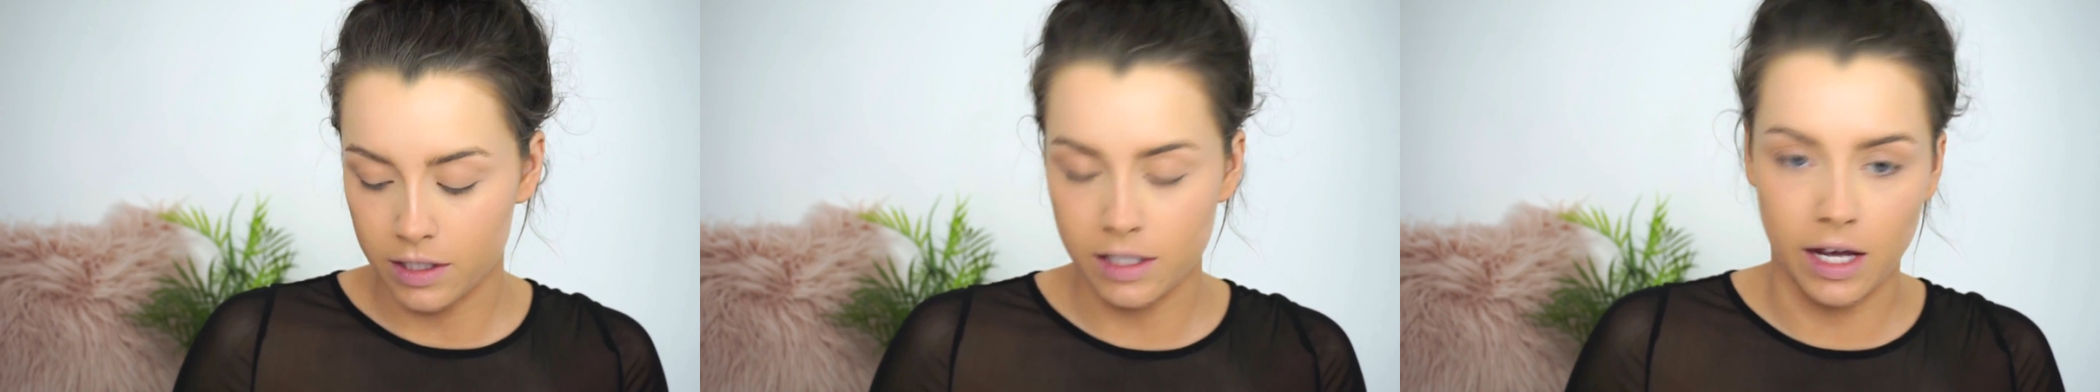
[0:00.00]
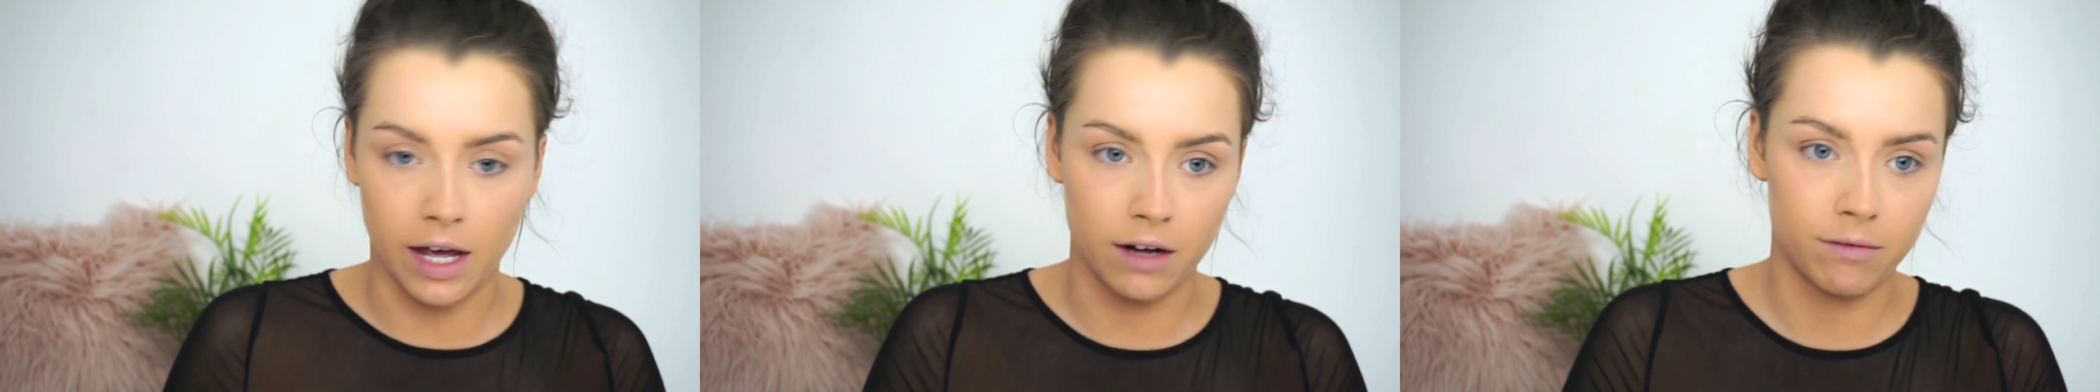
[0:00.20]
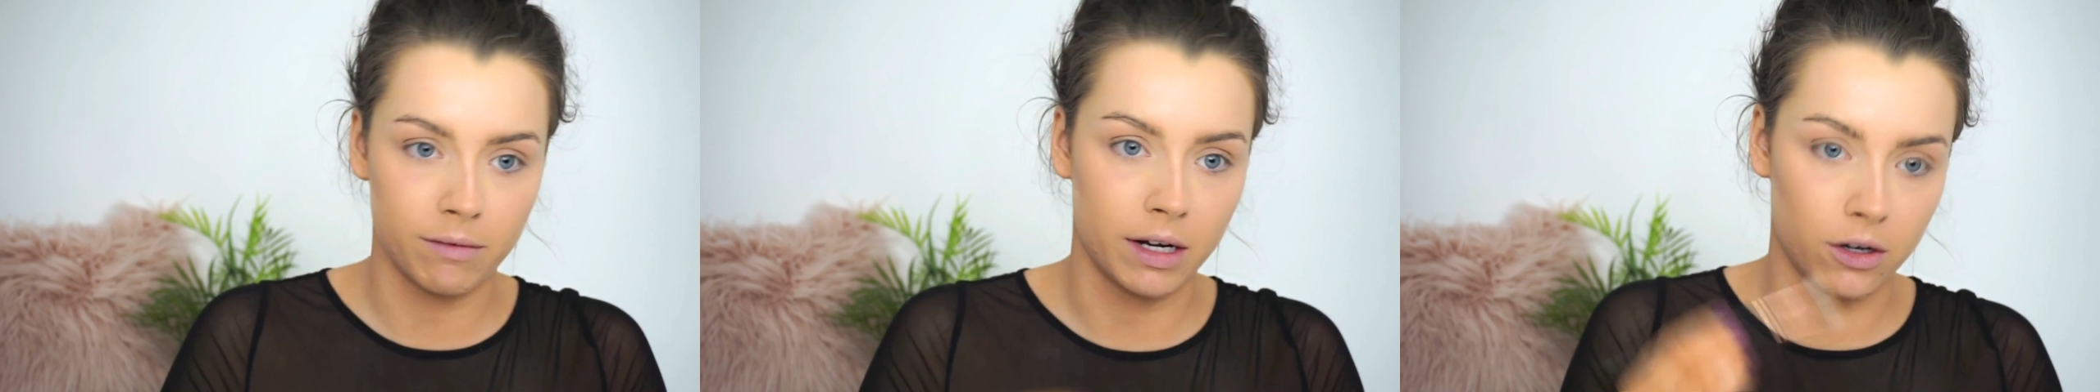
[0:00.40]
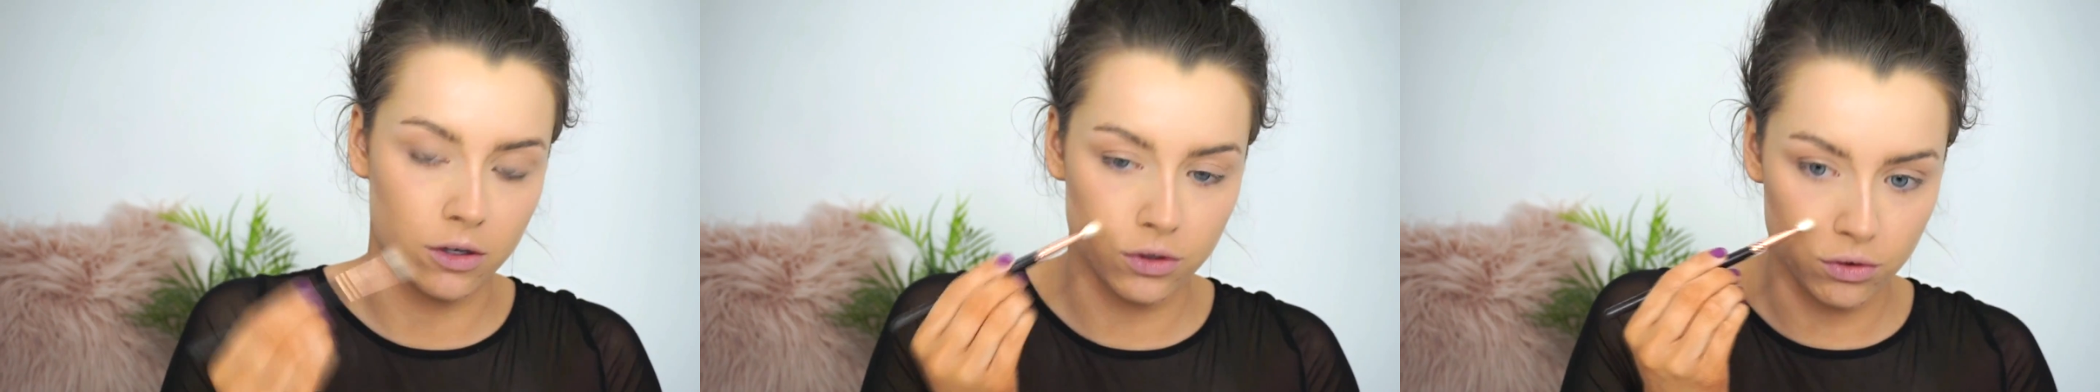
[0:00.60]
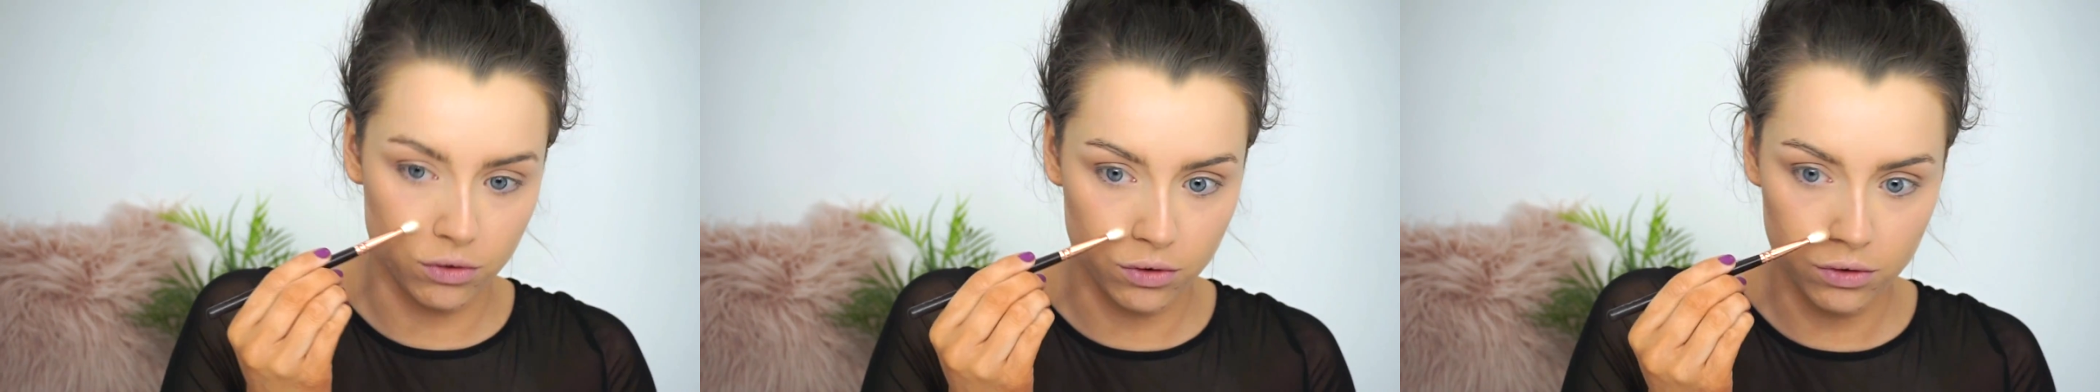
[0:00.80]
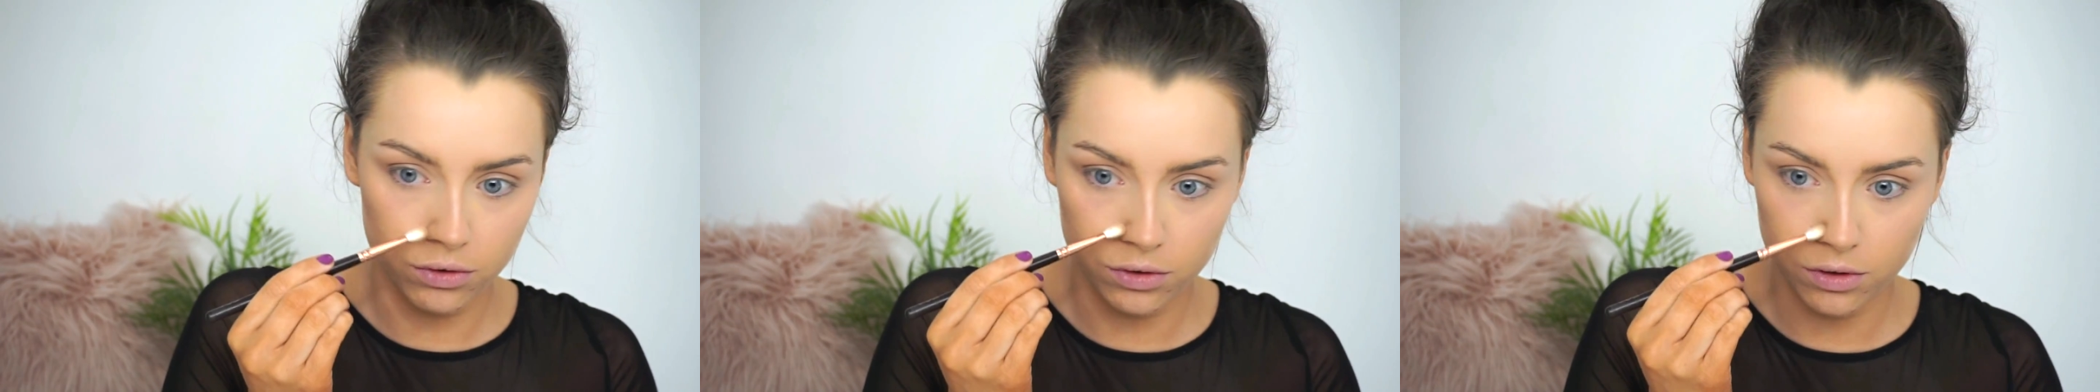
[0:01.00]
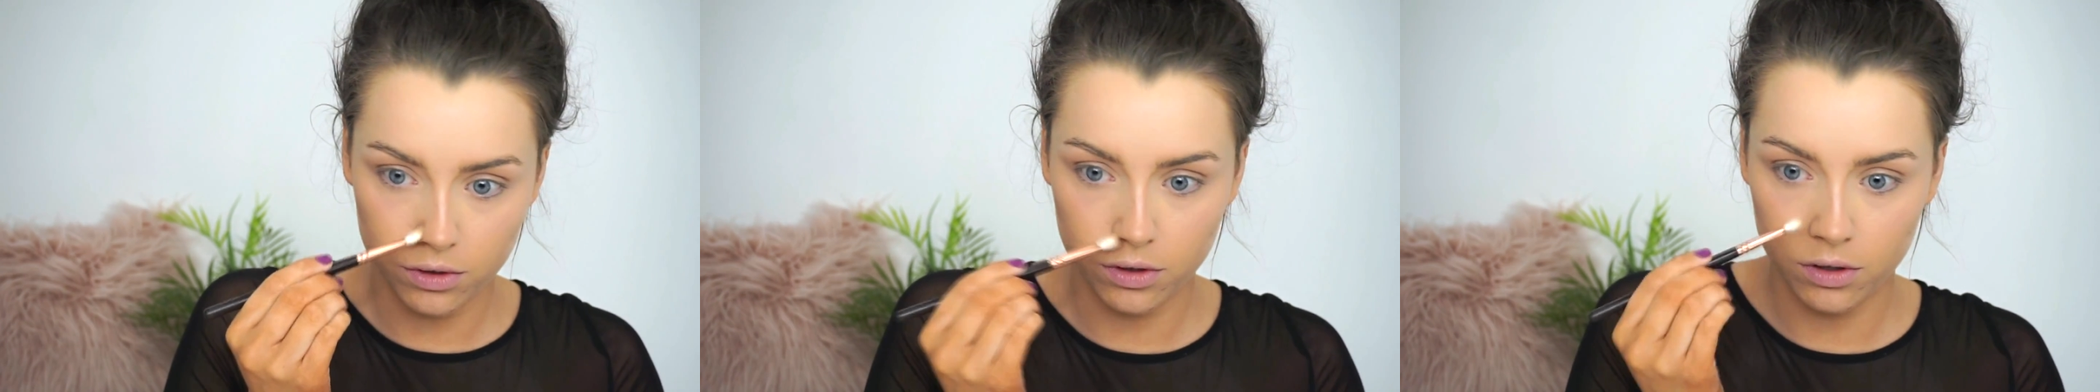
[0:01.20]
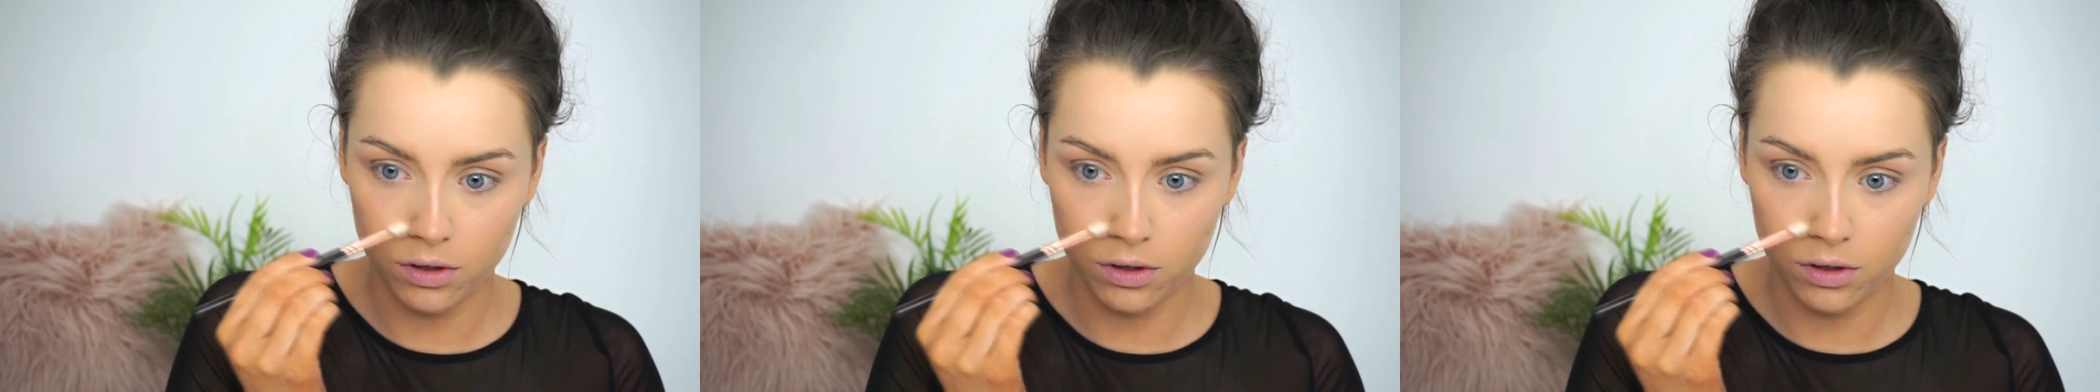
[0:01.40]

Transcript: side of my nostrils.